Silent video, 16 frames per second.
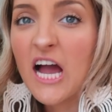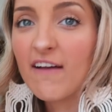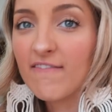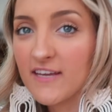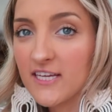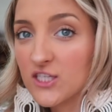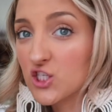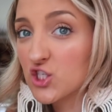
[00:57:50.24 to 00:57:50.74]

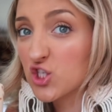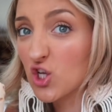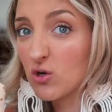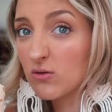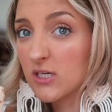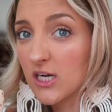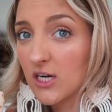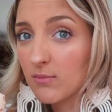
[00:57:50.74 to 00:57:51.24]
I've eaten
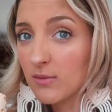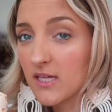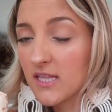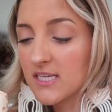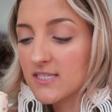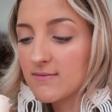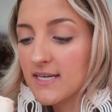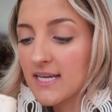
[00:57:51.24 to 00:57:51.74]
so terribly
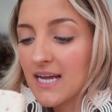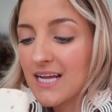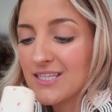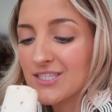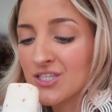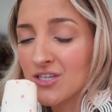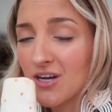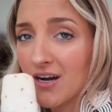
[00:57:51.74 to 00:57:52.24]
this
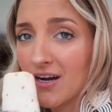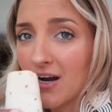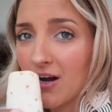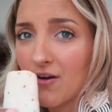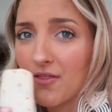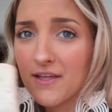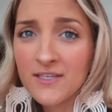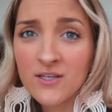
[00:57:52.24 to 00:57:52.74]
weekend,
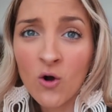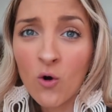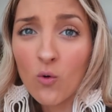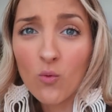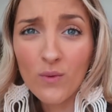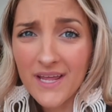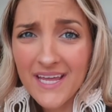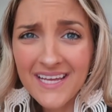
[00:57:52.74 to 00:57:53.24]
or this
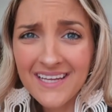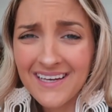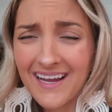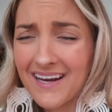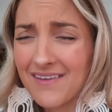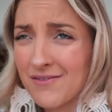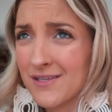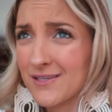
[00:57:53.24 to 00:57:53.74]
whole week,
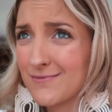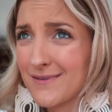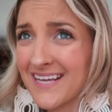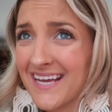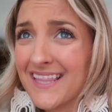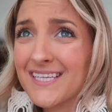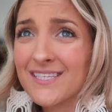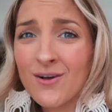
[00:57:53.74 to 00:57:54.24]
not even this
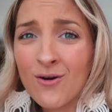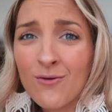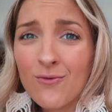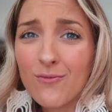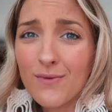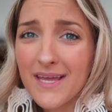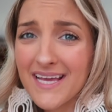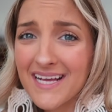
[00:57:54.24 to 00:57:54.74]
weekend, this
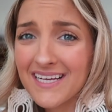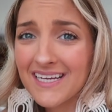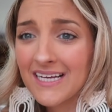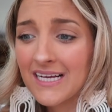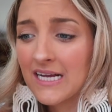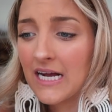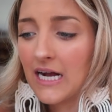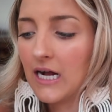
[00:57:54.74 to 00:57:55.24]
whole week.
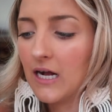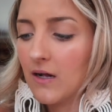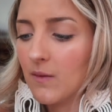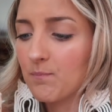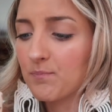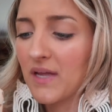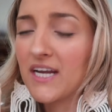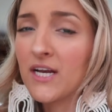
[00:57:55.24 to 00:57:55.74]

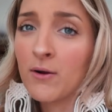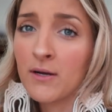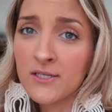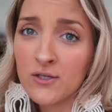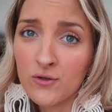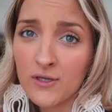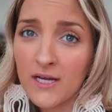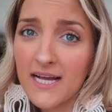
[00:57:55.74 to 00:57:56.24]
I know I
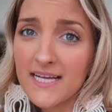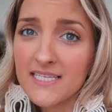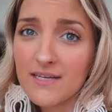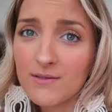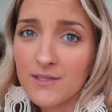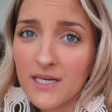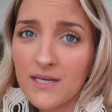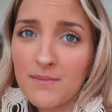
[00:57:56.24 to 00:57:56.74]
told you guys
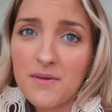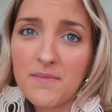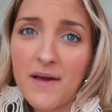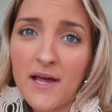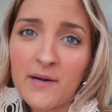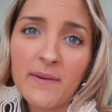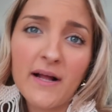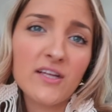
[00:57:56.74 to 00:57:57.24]
I was gonna be
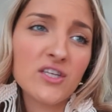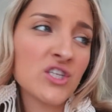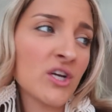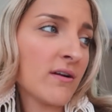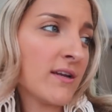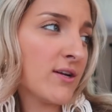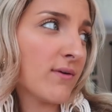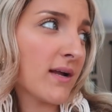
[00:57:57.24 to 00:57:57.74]
better about
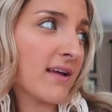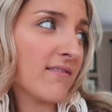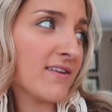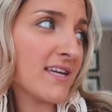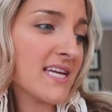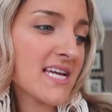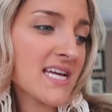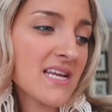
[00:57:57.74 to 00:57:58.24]
showing you what I've
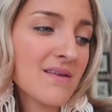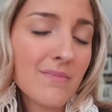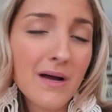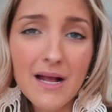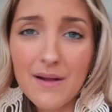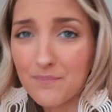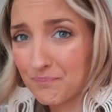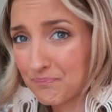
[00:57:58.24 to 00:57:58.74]
eaten,
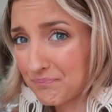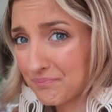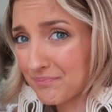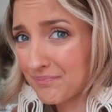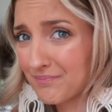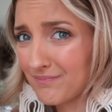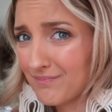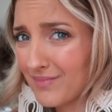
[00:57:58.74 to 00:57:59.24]
but
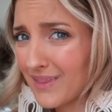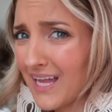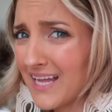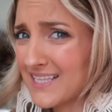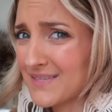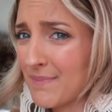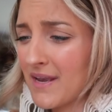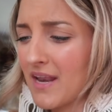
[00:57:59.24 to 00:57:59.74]

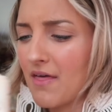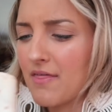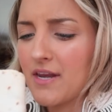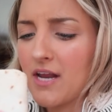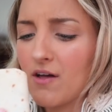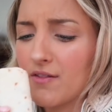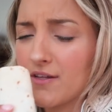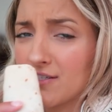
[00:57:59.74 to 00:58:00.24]
it's been
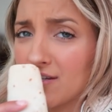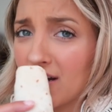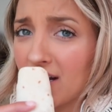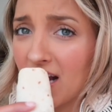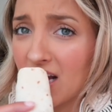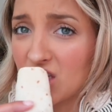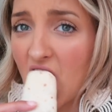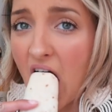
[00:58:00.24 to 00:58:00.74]
nothing healthy, sorry guys.